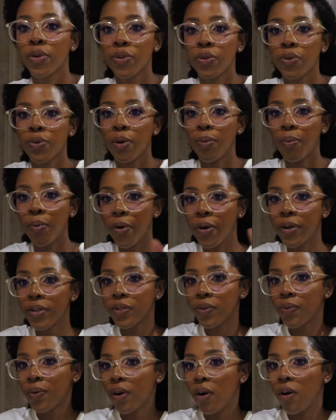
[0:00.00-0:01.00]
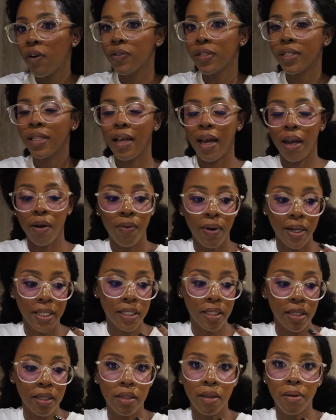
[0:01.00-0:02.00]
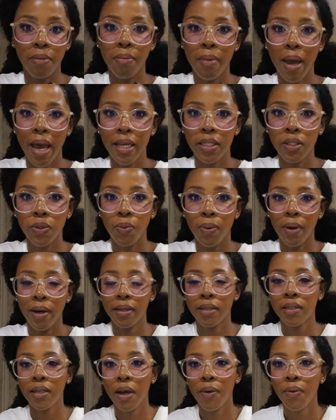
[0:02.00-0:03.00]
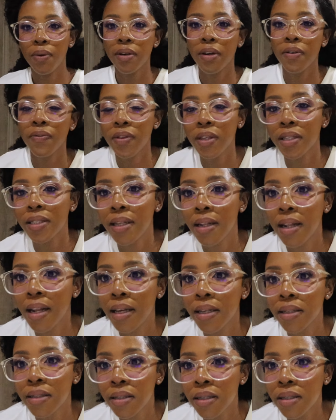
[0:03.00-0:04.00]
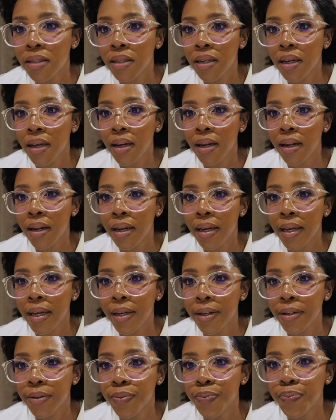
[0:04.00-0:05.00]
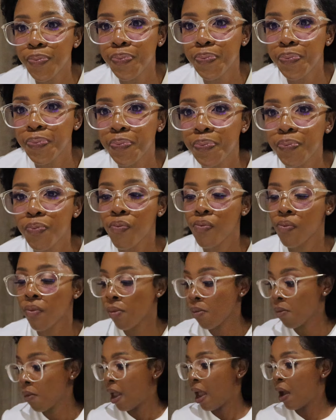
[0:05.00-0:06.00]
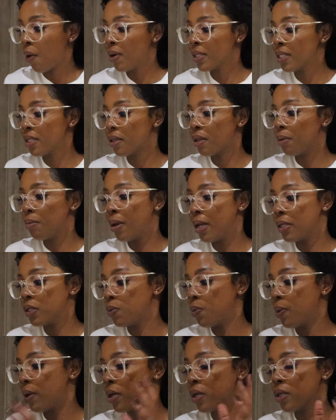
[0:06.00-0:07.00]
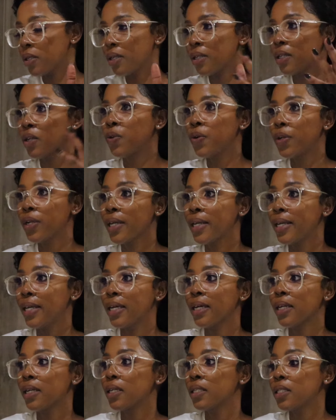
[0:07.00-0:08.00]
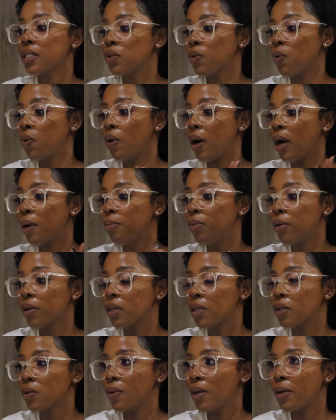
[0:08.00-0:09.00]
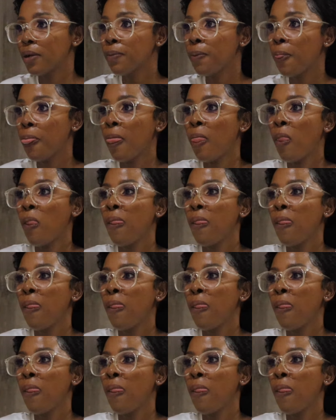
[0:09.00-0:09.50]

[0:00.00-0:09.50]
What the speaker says: To a point where obviously I wanted the matte one. I wonder if this lens is clean. I wanted the matte one, couldn't get it, so I bought this one.